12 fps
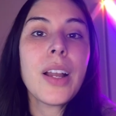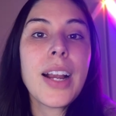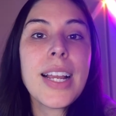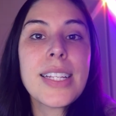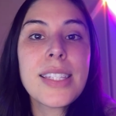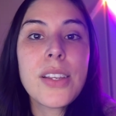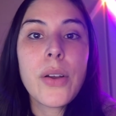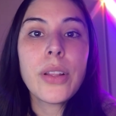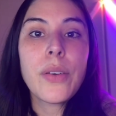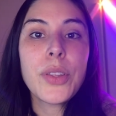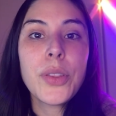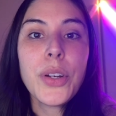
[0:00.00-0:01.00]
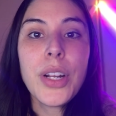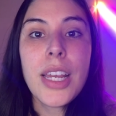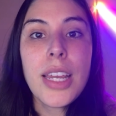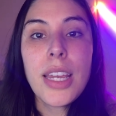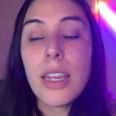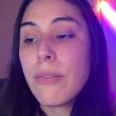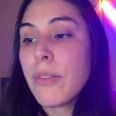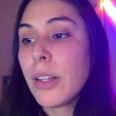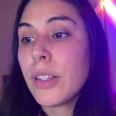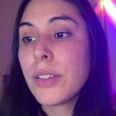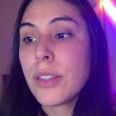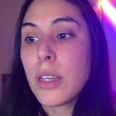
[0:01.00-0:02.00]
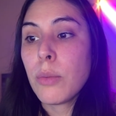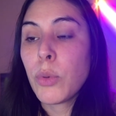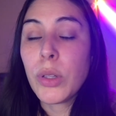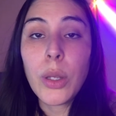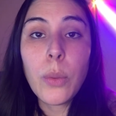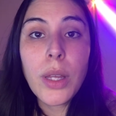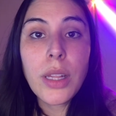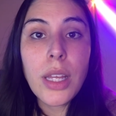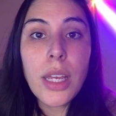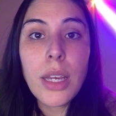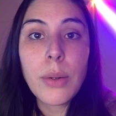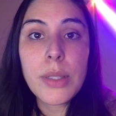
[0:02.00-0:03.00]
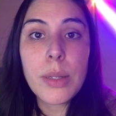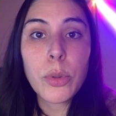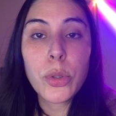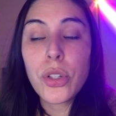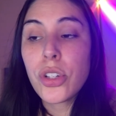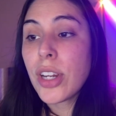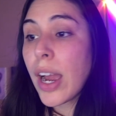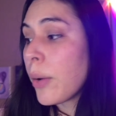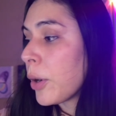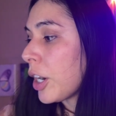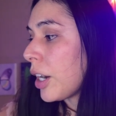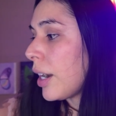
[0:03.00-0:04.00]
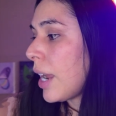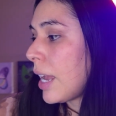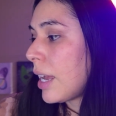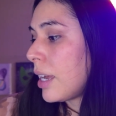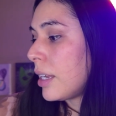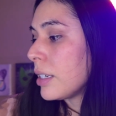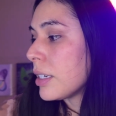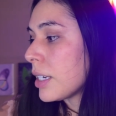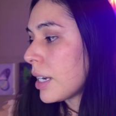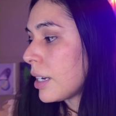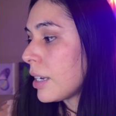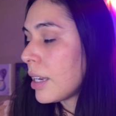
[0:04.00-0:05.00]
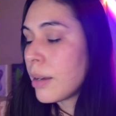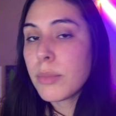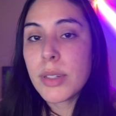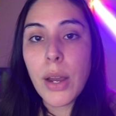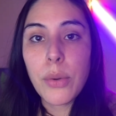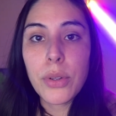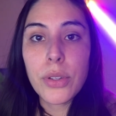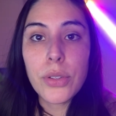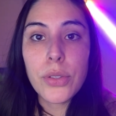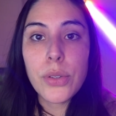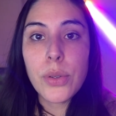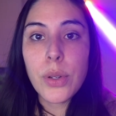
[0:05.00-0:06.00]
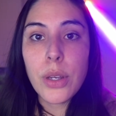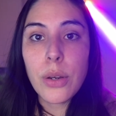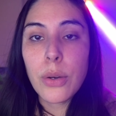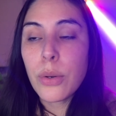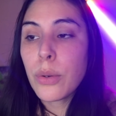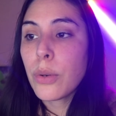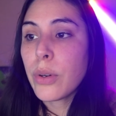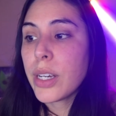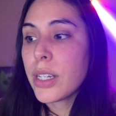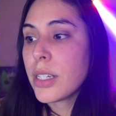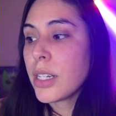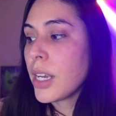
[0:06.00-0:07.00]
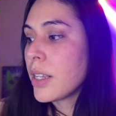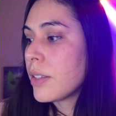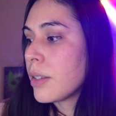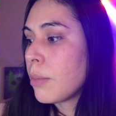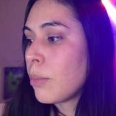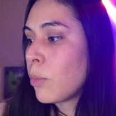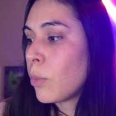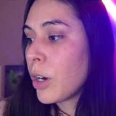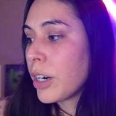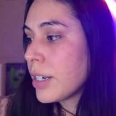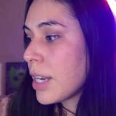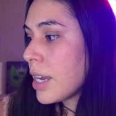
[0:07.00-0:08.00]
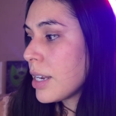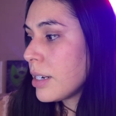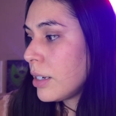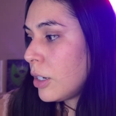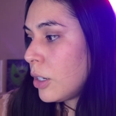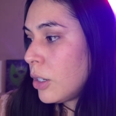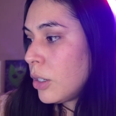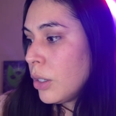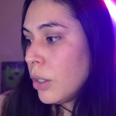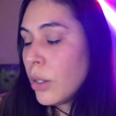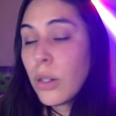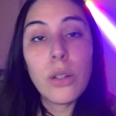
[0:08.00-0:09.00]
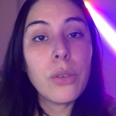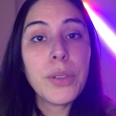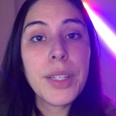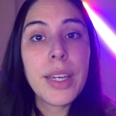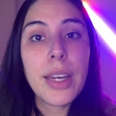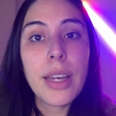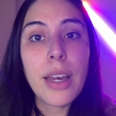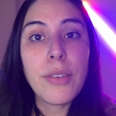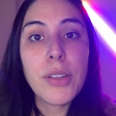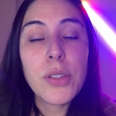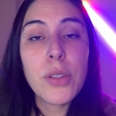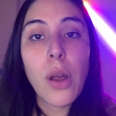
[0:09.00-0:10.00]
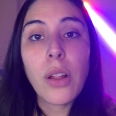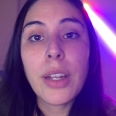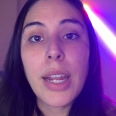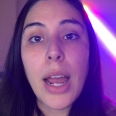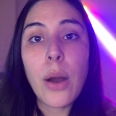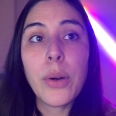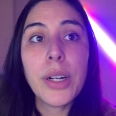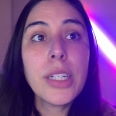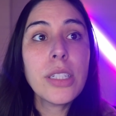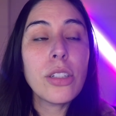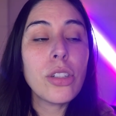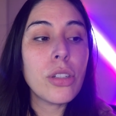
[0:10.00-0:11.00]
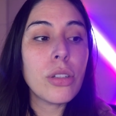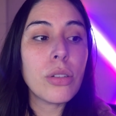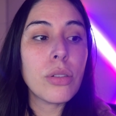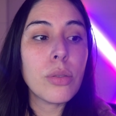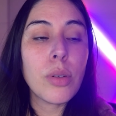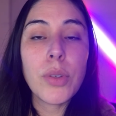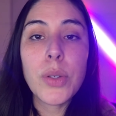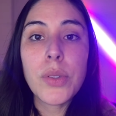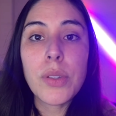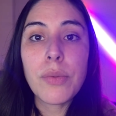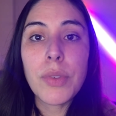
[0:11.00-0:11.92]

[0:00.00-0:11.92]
all right, it's now 11.30. He fell asleep really quickly. I was able to shower and I am down in the studio going to get some work done. Hopefully I have a solid hour to review some